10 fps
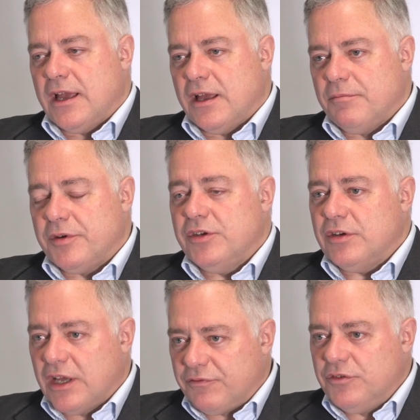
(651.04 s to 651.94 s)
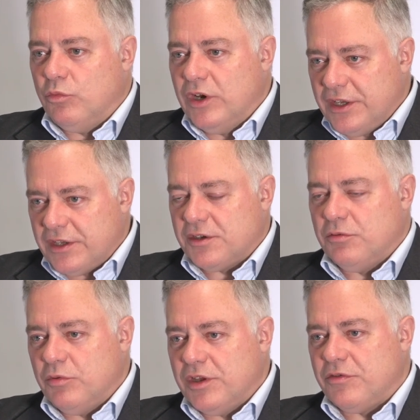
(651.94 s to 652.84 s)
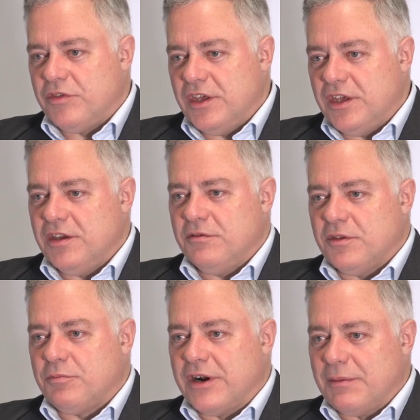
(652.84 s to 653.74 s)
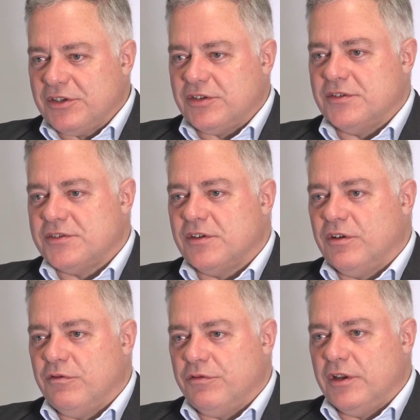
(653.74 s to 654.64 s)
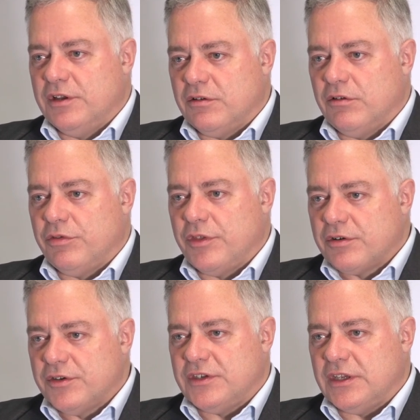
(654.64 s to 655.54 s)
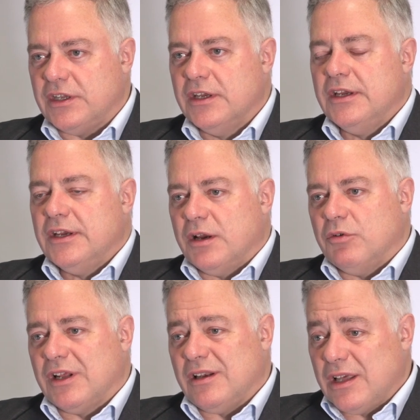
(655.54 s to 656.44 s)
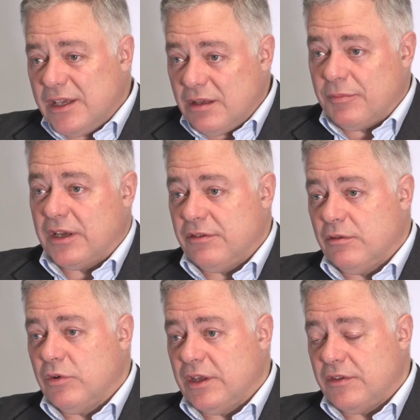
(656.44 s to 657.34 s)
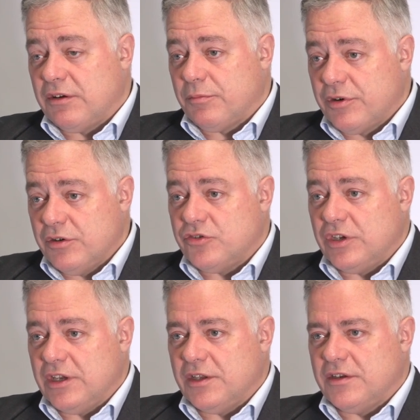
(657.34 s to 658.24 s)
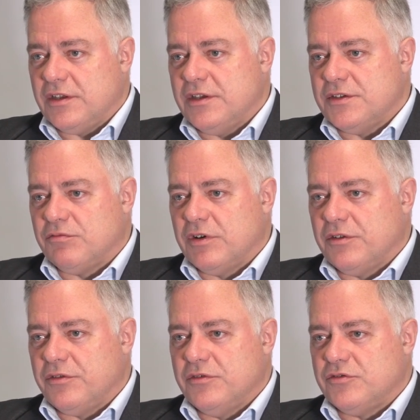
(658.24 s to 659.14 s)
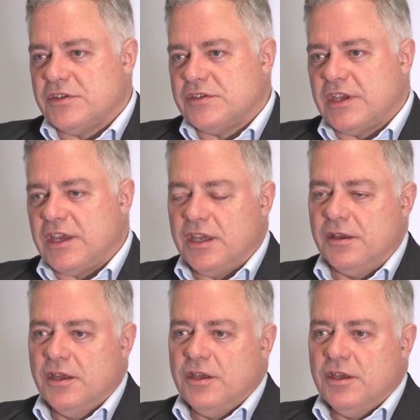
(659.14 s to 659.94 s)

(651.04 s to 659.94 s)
But you have to work with the parameters of the local authority. And what I like about the way they're approaching it is, rather than just saying,